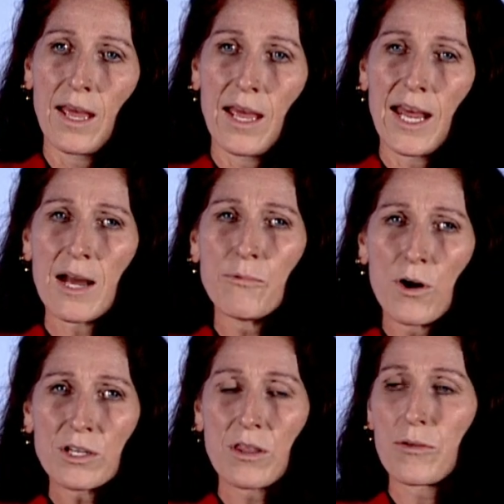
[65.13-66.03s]
And I
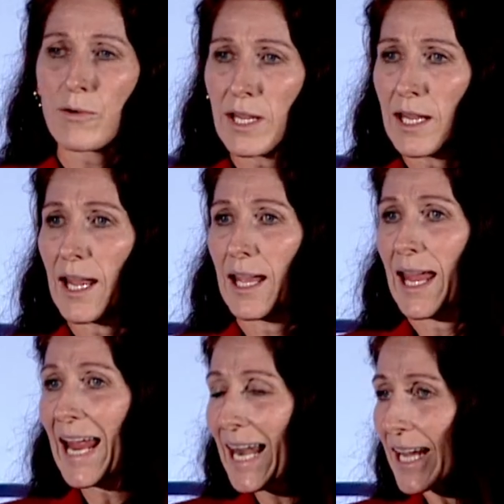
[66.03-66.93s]
walked 3
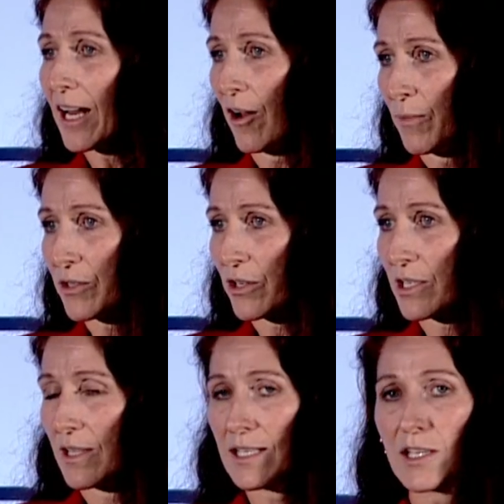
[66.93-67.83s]
hilly kilometers.
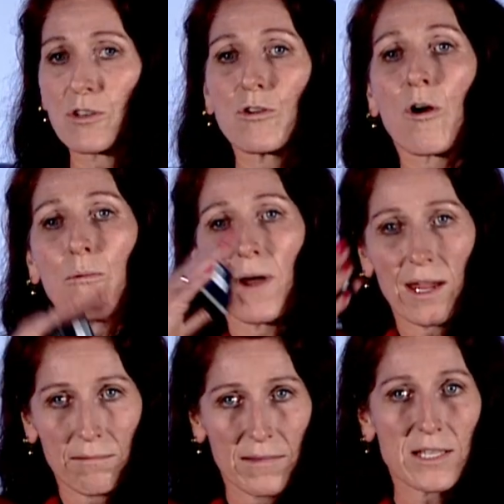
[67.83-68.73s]
This is Norway.
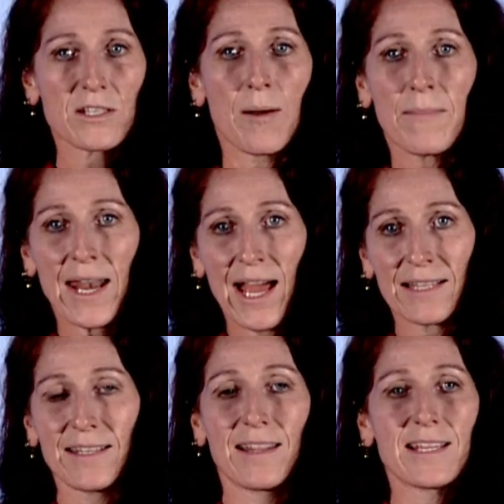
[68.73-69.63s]
This is not
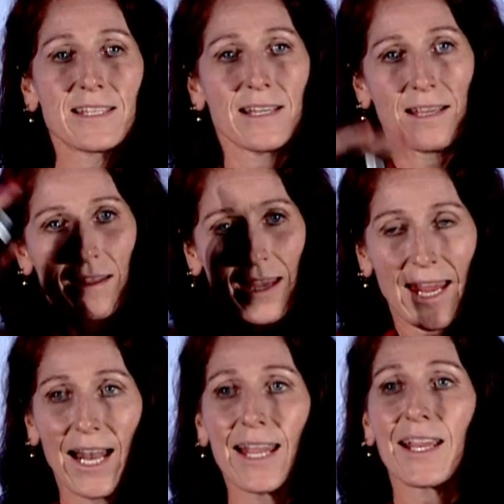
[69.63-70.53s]
Manhattan. This is
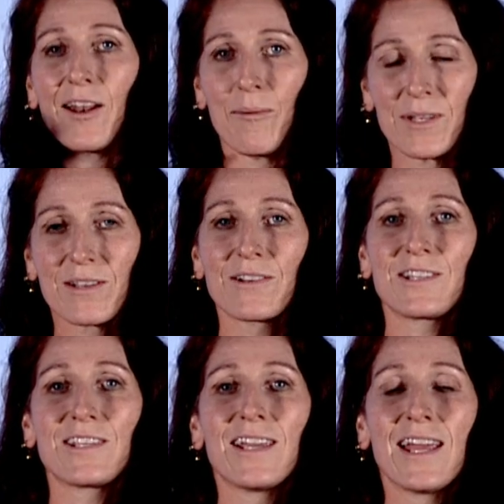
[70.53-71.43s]
hilly
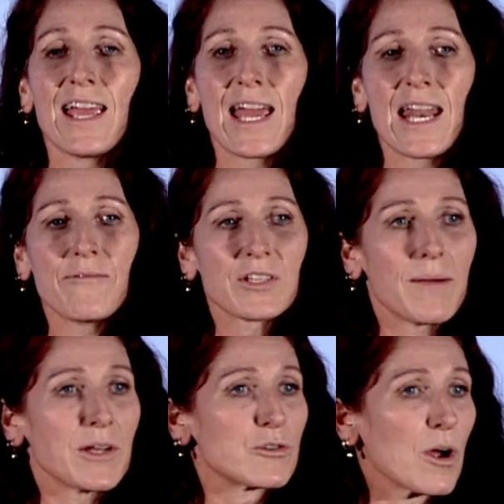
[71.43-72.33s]
kilometers. And every time
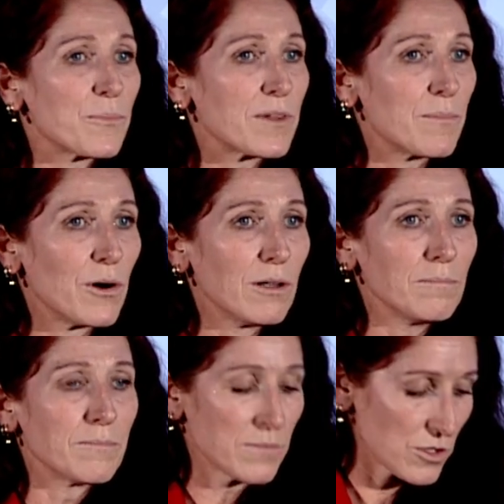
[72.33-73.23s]
I dropped the ball
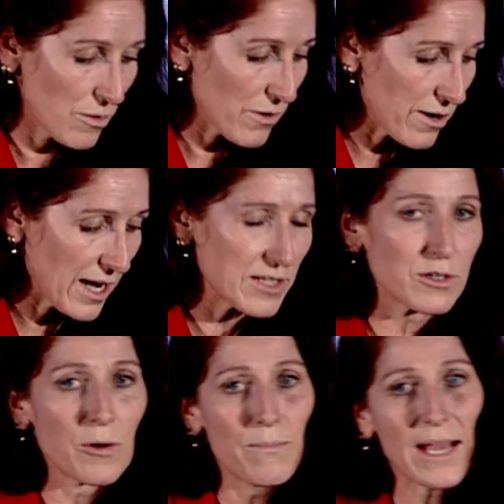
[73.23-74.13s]
somewhere, I had to
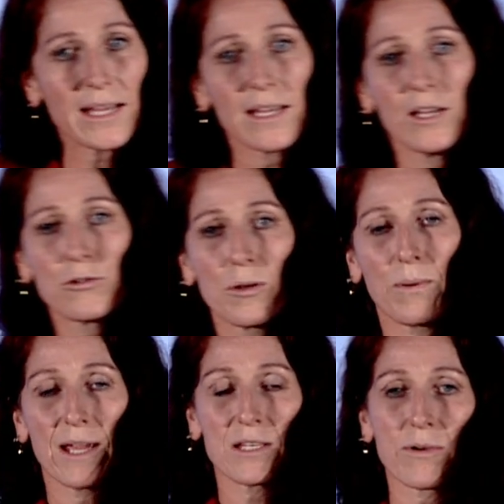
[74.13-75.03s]
go back to the
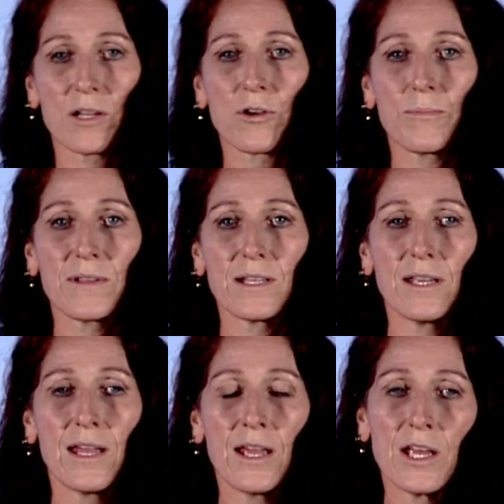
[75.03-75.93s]
place where I dropped it.
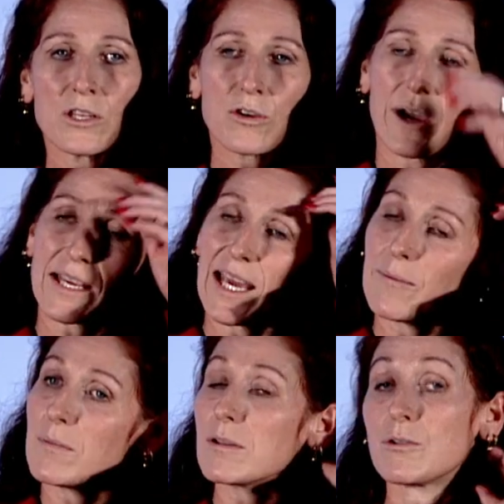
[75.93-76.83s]
So I
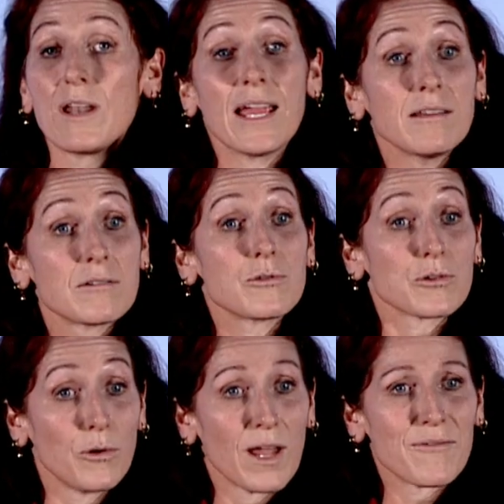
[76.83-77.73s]
came too late to
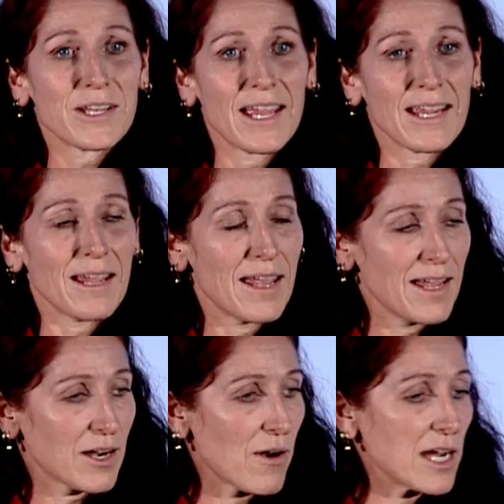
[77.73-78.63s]
school every day,
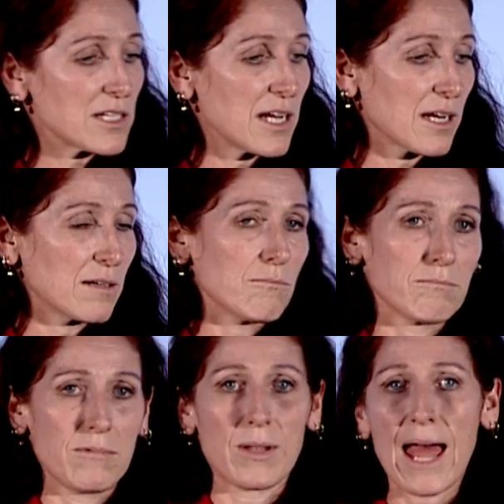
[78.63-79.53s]
crashing
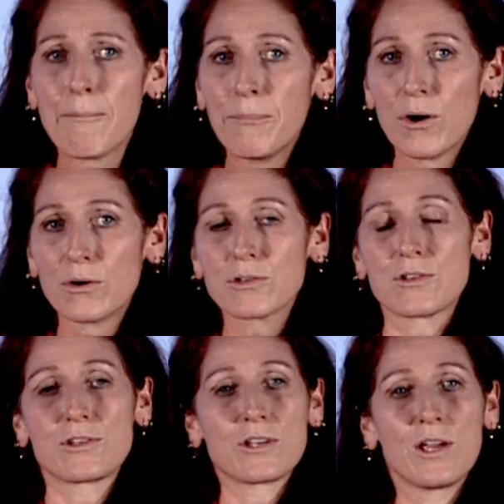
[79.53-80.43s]

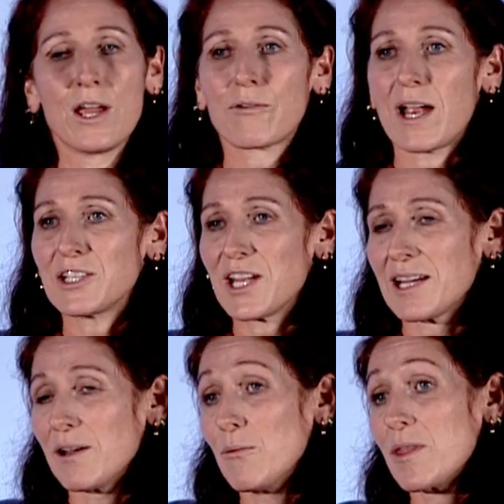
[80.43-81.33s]
lampposts,
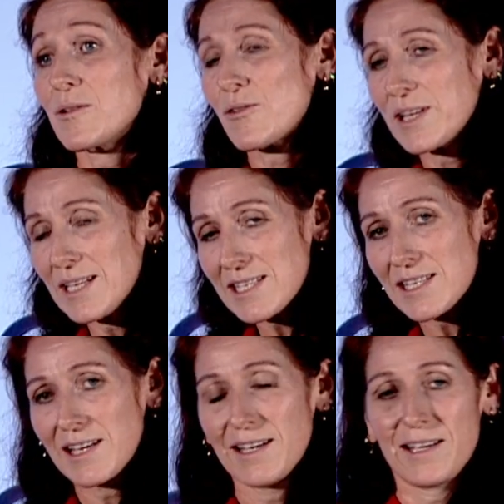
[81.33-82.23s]
crashing with trees.
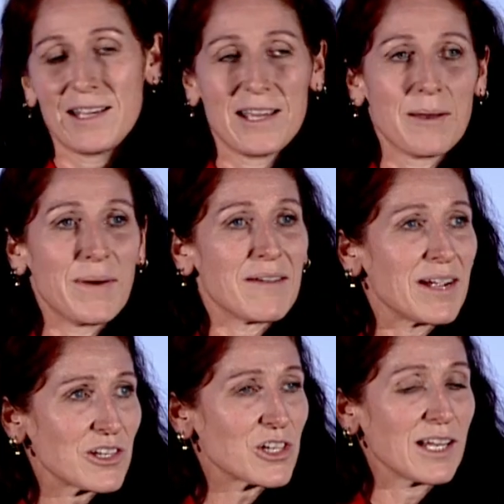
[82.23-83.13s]
But
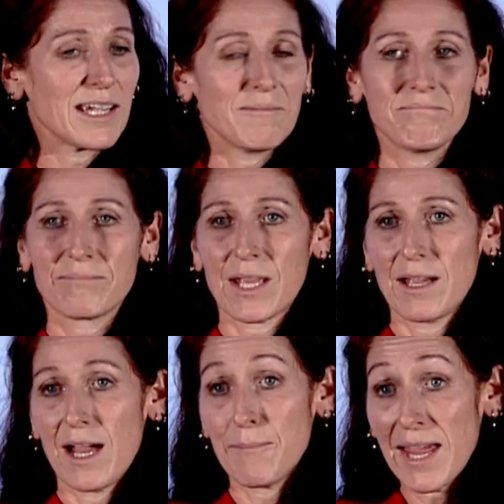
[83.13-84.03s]
eventually,
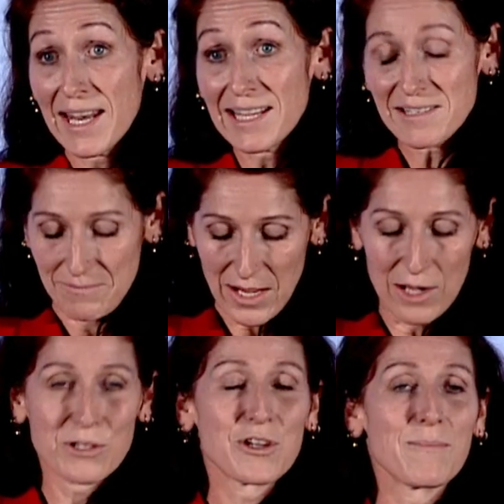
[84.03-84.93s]
I made it. I
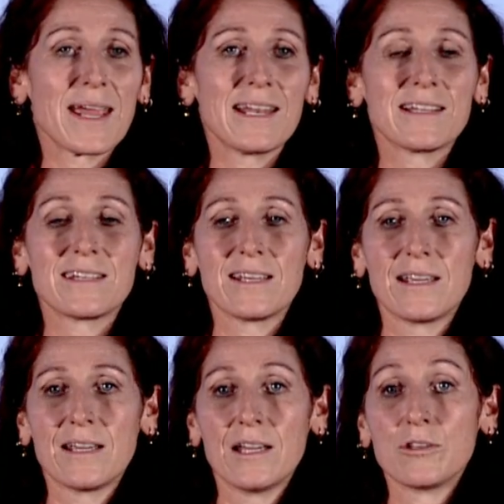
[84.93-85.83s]
also made it
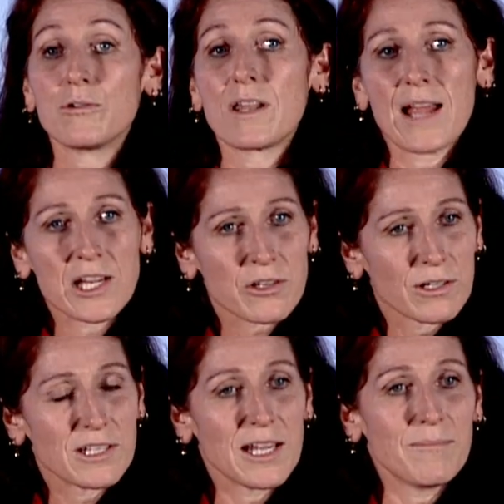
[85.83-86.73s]
to the national
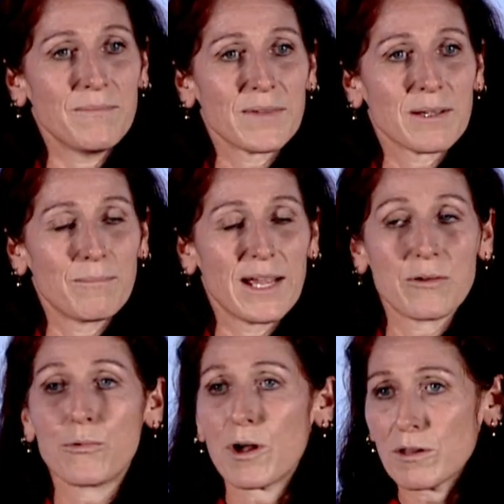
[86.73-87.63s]
team, played
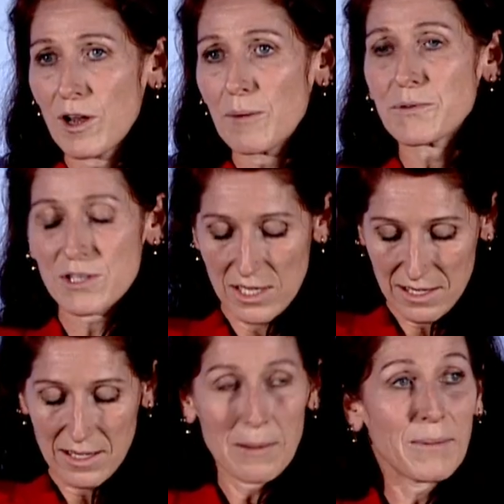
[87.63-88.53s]
World Cups,
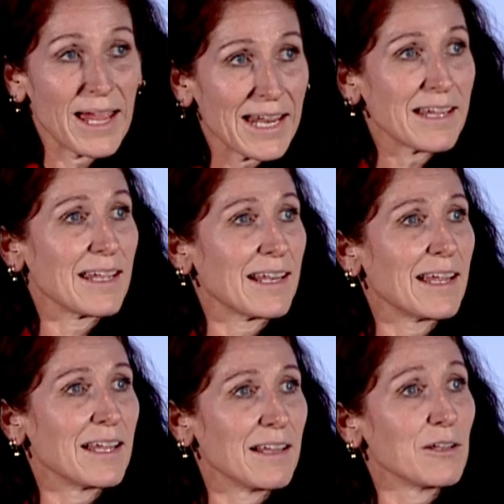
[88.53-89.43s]
played in
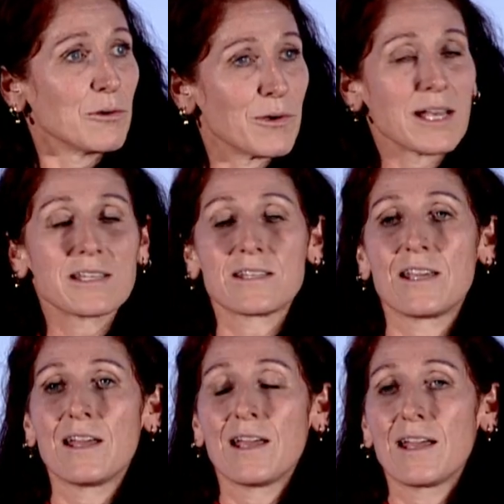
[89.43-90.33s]

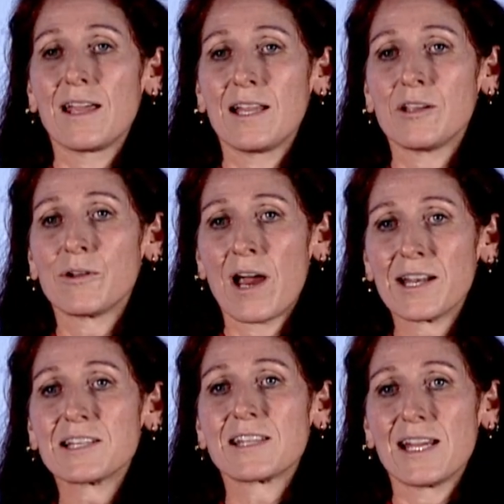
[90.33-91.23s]
the
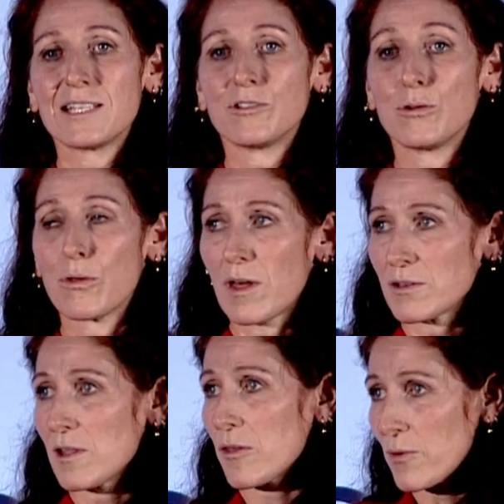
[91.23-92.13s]
United States in
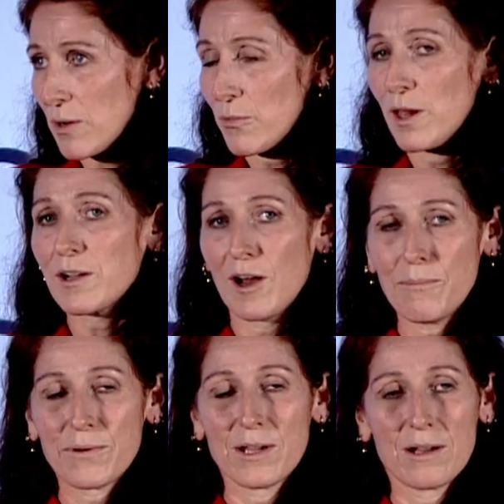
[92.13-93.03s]
2003 World
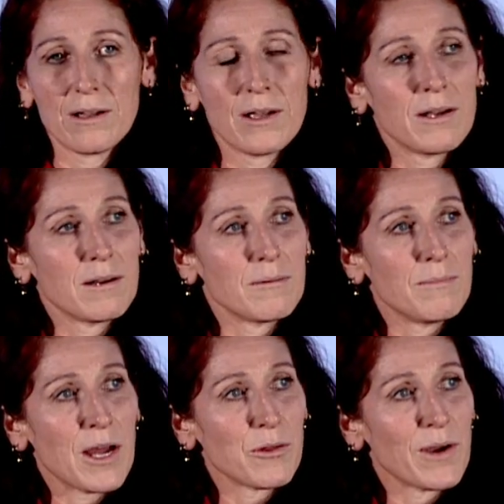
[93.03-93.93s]
Cup.
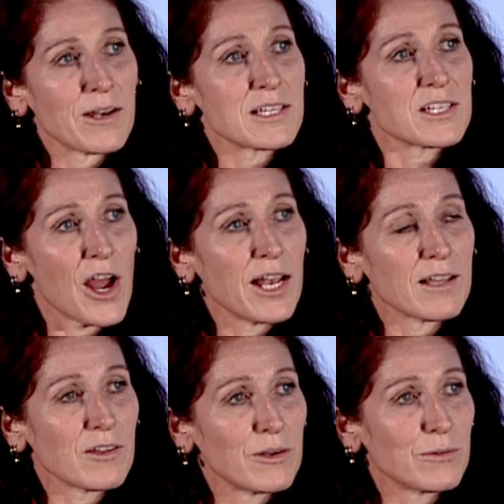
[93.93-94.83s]
By the way, on a
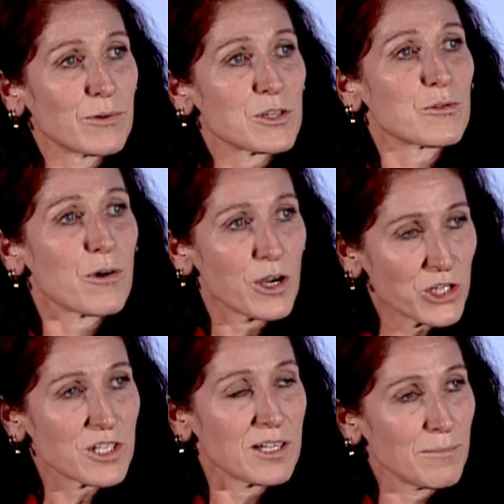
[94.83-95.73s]
silent note, was
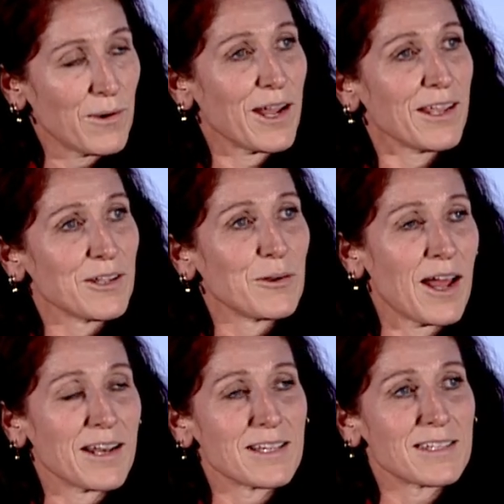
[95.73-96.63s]
crushed by
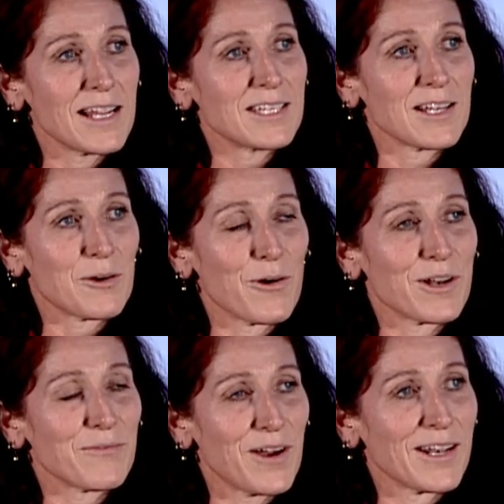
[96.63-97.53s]
United States in the
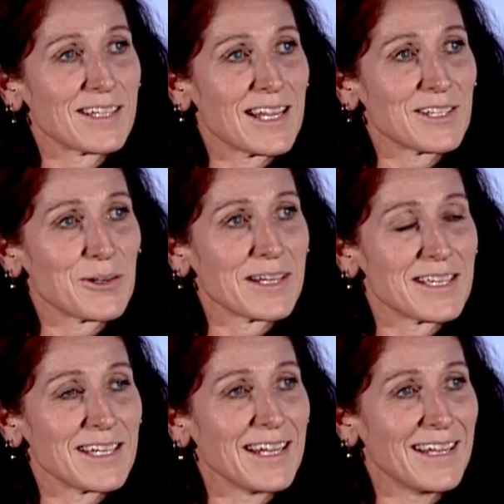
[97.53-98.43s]
quarterfinals, as you can
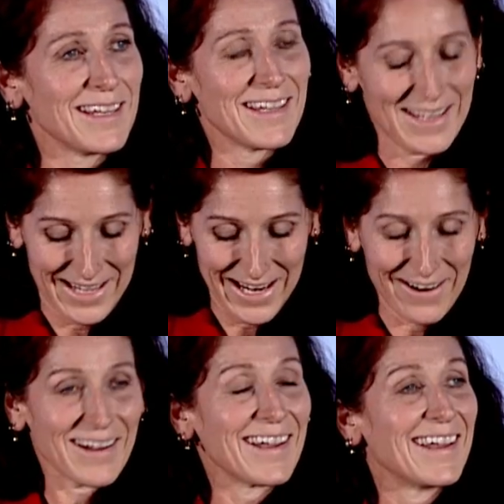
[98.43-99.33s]
see here.